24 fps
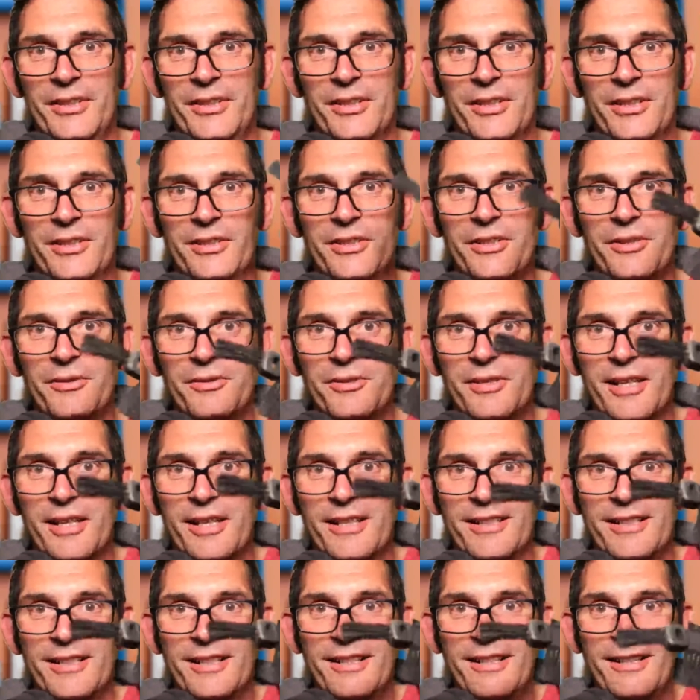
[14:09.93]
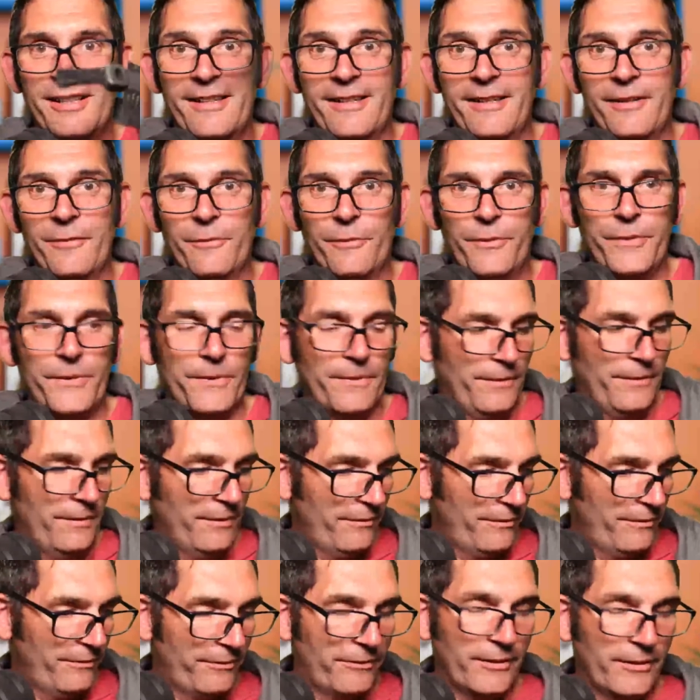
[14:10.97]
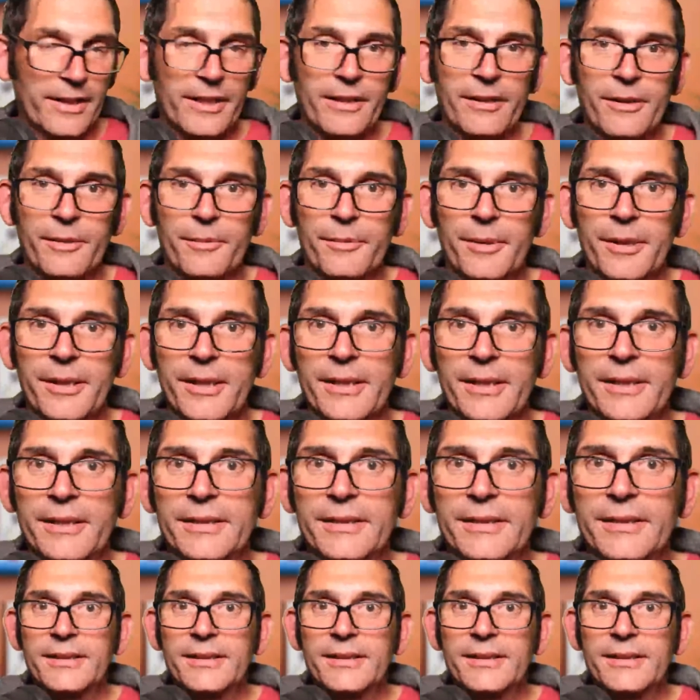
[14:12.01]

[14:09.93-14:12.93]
You can use that, get it, and then flick it away.